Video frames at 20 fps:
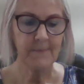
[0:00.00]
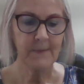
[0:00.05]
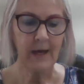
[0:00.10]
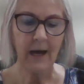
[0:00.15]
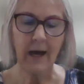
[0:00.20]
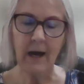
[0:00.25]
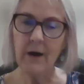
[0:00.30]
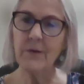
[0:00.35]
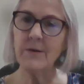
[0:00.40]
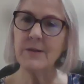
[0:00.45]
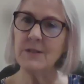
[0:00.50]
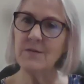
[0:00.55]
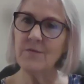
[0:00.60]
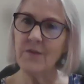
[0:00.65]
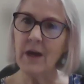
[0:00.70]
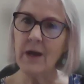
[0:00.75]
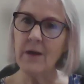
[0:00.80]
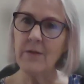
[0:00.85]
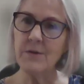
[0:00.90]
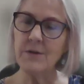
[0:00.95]
How is
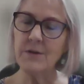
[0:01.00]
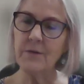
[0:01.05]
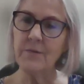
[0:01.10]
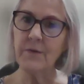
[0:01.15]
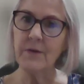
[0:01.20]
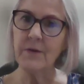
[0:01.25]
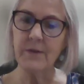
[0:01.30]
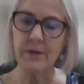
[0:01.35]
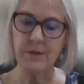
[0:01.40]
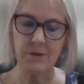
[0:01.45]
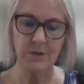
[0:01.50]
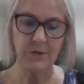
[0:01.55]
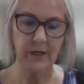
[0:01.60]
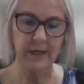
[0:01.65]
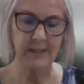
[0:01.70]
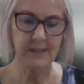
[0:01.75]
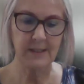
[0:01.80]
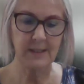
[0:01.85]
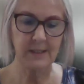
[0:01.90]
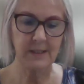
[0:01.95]
faith different than
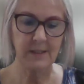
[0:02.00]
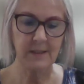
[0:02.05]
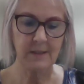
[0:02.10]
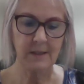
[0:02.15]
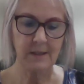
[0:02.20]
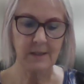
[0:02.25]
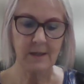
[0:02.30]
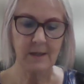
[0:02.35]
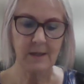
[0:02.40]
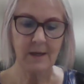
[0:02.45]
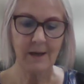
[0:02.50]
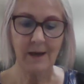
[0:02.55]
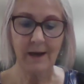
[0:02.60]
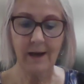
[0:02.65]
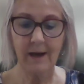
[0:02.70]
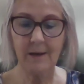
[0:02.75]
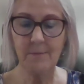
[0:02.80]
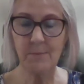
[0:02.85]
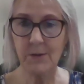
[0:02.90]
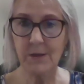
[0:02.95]
trust?
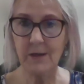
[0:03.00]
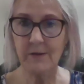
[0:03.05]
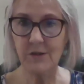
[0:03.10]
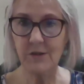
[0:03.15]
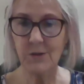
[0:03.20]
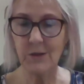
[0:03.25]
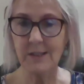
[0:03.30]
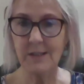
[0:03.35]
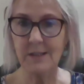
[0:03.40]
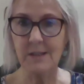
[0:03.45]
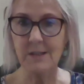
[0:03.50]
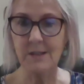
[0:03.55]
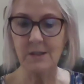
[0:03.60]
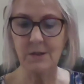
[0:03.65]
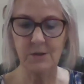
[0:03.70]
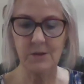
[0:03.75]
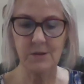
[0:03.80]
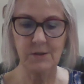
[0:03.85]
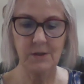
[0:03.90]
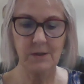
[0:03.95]
I believe trust is
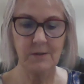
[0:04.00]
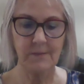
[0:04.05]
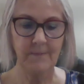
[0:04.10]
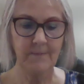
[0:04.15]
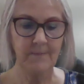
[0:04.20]
earned.